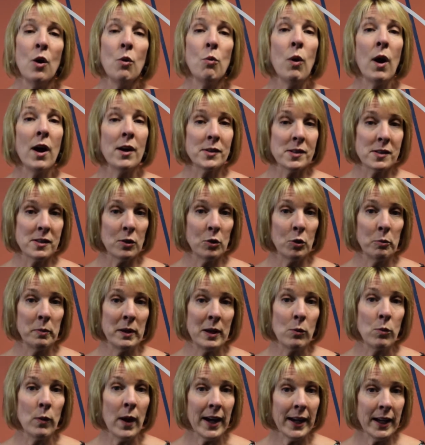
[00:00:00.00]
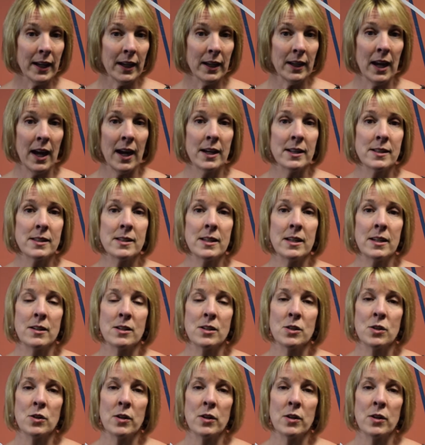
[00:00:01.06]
whilst it will be recognised in